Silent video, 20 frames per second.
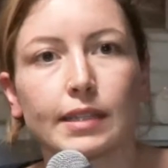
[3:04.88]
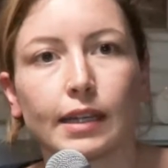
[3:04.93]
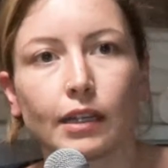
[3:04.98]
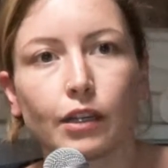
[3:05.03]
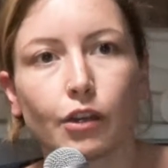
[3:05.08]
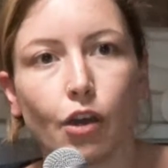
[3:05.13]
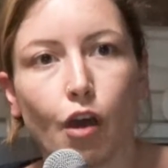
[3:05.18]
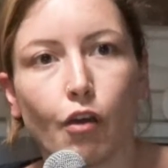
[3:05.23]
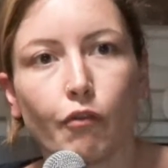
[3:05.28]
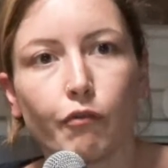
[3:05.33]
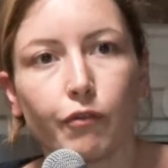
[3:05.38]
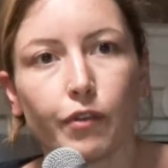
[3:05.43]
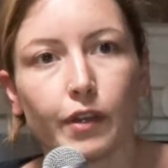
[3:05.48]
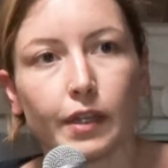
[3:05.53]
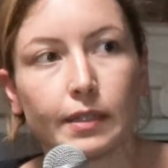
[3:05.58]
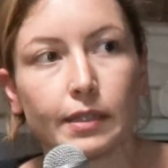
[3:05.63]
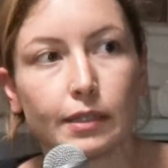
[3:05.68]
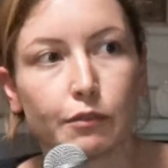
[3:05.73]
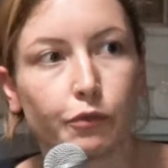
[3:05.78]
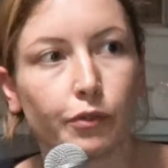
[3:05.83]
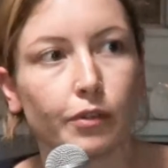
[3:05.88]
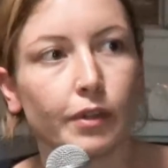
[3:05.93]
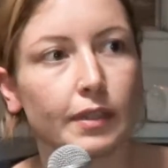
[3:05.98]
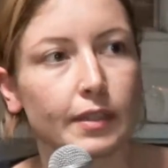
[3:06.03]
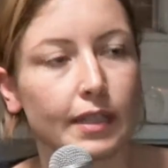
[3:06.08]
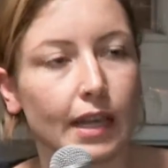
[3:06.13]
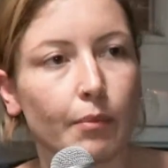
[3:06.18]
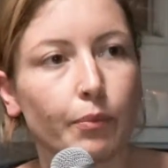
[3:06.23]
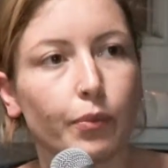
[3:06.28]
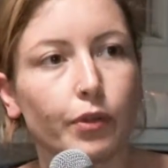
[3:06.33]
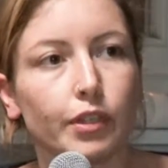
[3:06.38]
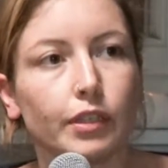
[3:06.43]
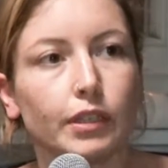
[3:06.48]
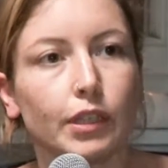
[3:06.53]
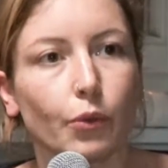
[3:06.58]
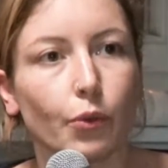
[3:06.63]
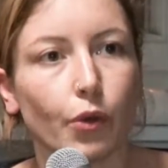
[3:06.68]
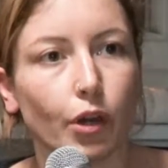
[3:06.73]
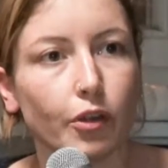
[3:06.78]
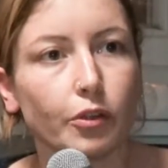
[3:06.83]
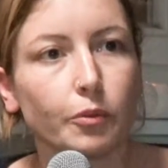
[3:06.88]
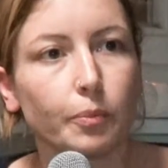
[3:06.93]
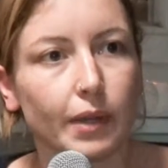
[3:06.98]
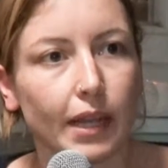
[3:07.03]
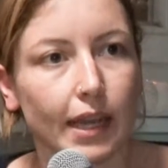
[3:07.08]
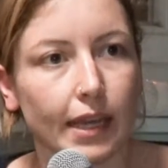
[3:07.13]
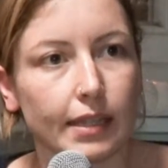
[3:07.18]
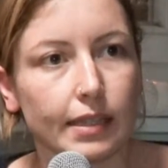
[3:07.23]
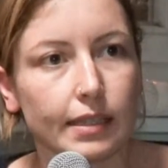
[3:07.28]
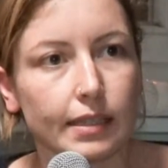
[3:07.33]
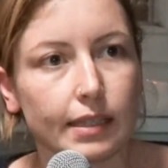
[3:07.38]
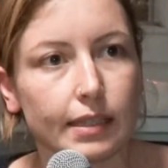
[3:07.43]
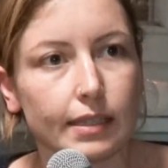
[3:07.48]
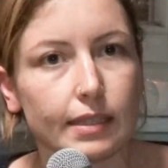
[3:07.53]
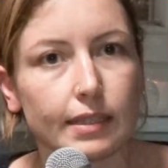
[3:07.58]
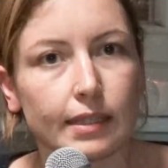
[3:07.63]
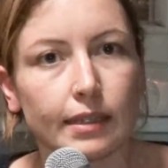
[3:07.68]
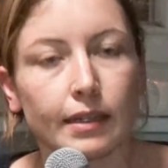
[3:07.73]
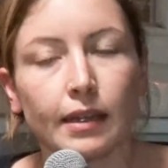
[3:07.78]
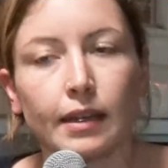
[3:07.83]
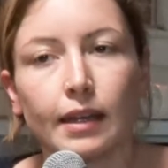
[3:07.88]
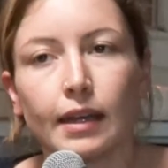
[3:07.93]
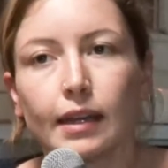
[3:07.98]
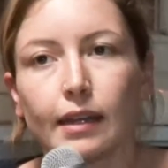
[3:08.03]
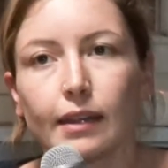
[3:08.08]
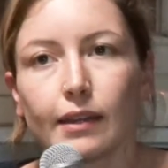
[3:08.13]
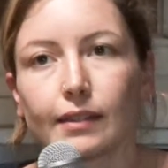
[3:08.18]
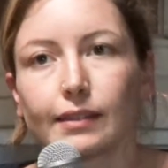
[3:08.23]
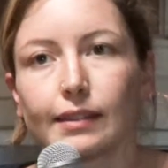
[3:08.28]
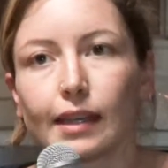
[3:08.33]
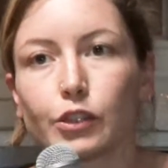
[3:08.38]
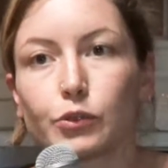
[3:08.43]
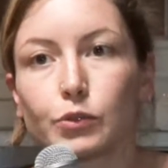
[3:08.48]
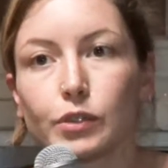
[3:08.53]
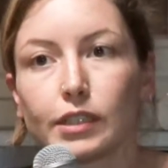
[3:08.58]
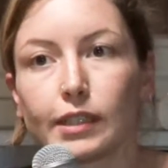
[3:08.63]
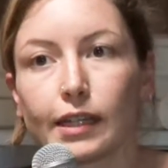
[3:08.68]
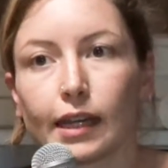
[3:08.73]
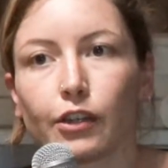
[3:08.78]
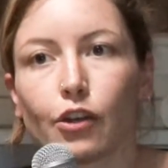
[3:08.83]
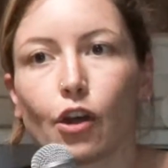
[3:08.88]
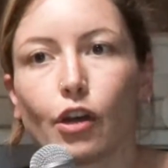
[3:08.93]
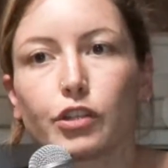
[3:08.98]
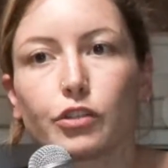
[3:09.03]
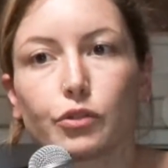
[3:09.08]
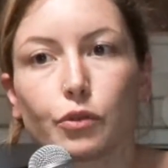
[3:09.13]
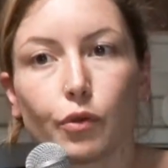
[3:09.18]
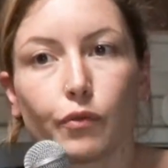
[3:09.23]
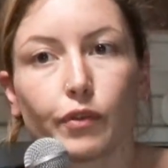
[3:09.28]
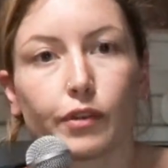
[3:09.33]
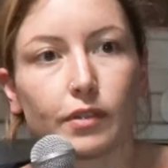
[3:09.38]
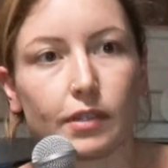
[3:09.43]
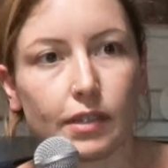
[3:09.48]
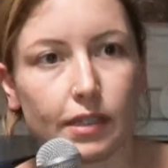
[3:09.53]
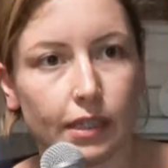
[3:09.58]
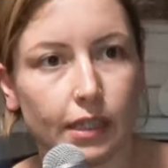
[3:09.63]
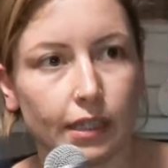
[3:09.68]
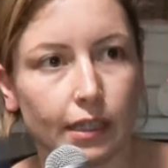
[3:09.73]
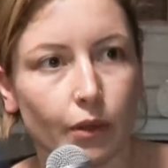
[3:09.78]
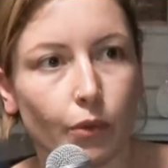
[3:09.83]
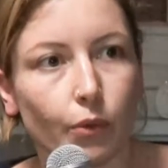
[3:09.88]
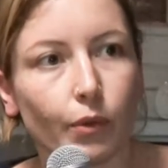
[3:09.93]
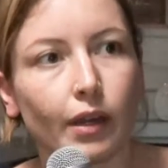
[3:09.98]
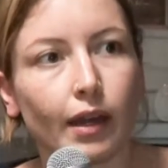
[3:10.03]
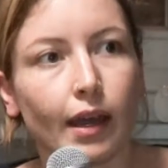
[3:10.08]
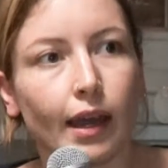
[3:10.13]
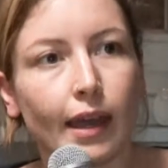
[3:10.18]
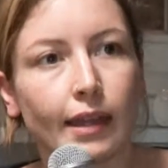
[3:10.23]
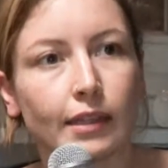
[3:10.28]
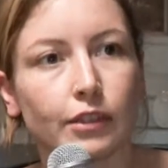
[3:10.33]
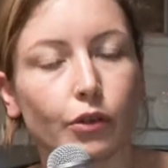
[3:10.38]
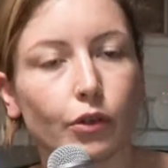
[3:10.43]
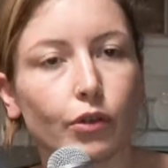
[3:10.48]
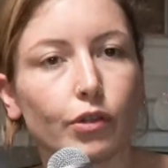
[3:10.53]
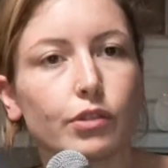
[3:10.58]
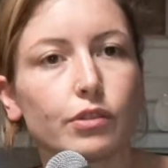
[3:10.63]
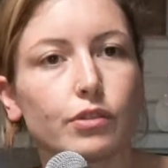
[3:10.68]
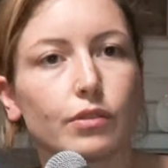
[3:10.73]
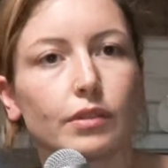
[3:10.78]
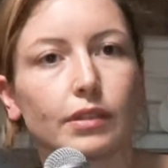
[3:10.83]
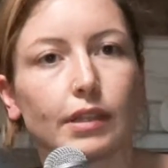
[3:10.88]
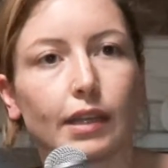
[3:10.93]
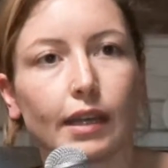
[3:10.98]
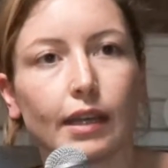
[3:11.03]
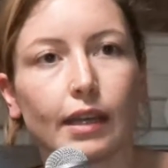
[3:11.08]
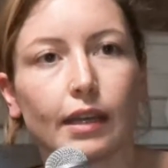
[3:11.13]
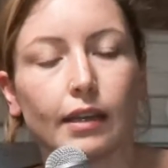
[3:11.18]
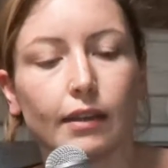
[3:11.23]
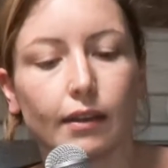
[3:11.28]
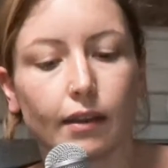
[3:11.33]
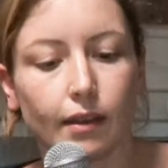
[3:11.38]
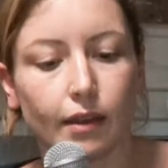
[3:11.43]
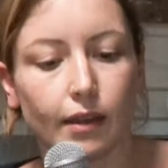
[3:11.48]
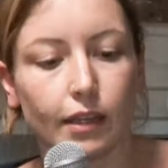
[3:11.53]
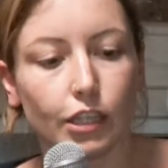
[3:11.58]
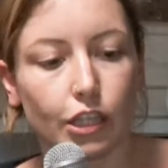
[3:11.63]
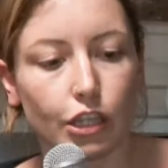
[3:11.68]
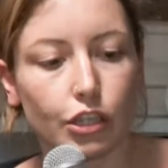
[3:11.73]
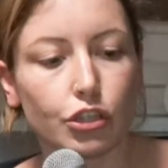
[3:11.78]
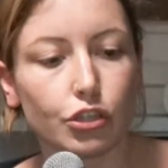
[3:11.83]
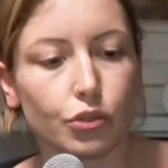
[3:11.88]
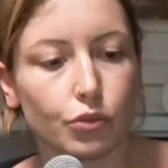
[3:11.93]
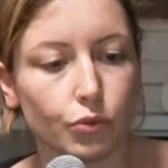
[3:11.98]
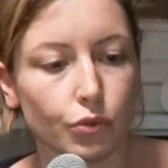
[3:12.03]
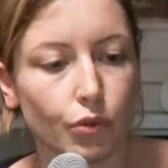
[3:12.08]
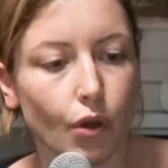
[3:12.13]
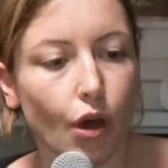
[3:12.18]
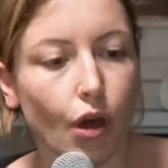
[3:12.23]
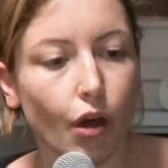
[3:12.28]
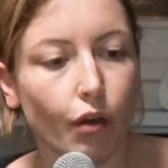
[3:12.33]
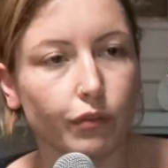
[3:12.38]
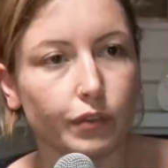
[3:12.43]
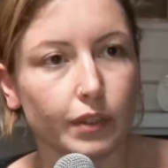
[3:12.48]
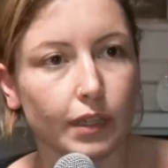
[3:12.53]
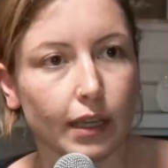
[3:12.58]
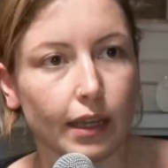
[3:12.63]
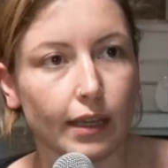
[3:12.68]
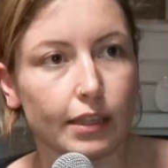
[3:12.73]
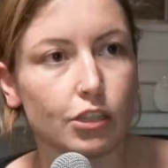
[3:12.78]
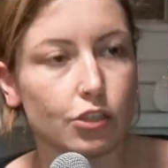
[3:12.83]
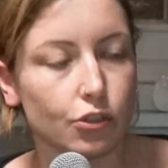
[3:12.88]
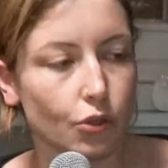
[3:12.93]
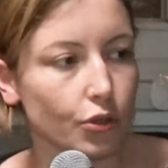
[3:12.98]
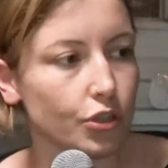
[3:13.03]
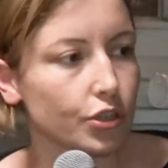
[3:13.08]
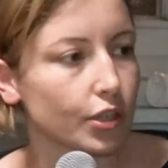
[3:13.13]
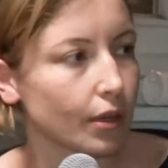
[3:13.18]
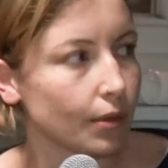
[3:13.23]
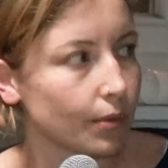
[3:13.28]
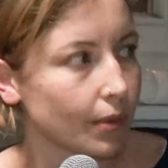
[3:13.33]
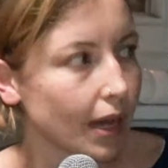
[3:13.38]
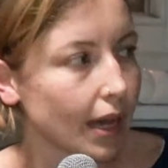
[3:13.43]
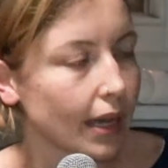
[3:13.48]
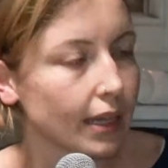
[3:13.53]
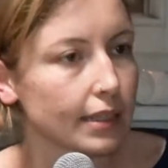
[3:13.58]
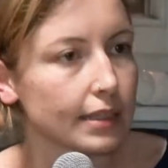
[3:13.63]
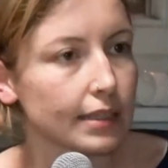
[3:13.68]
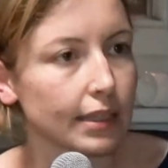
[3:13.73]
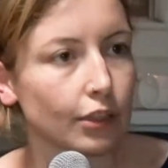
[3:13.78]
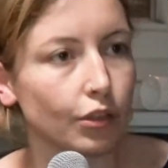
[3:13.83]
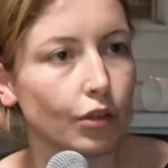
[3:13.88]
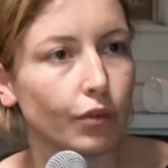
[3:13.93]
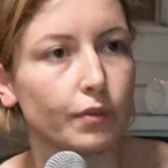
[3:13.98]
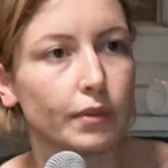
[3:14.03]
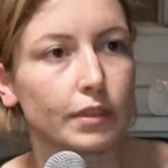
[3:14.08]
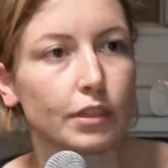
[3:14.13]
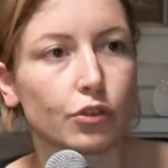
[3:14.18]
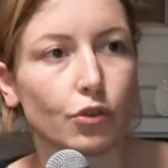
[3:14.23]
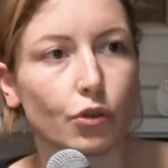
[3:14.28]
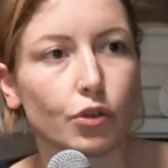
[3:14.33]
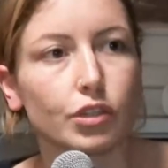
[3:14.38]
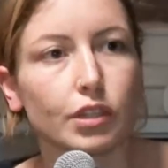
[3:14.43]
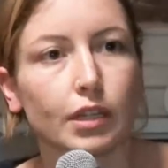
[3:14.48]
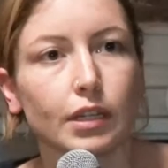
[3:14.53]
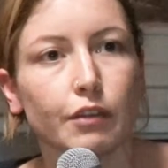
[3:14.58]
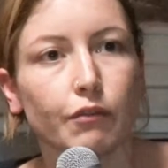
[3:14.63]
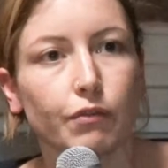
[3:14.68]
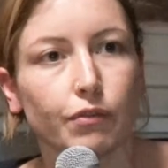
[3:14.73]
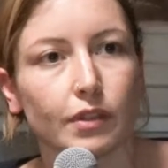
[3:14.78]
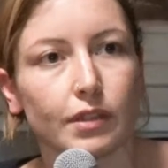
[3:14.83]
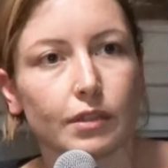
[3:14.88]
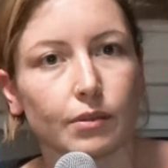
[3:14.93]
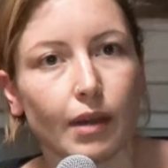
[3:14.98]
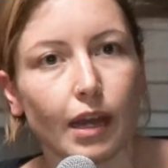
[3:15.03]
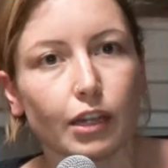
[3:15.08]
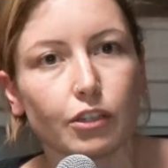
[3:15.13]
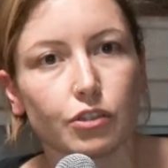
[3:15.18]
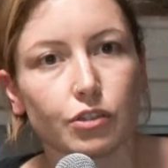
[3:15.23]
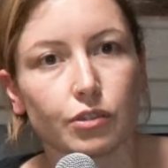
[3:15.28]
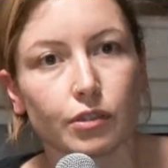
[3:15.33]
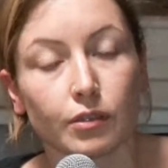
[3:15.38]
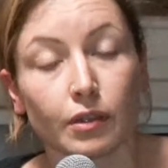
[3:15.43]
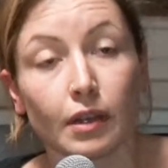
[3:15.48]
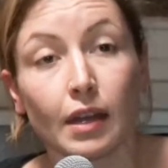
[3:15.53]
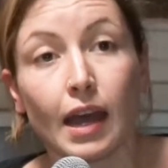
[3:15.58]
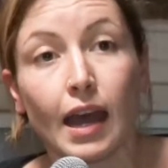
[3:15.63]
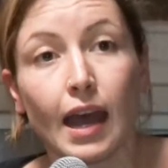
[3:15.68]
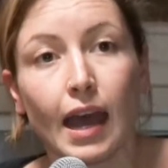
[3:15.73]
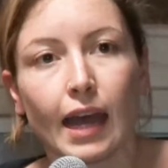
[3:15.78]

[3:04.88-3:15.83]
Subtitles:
and conflicts, for example in the workplaces, that we cannot oversee, and also the issue of the social rights and of the social infrastructure.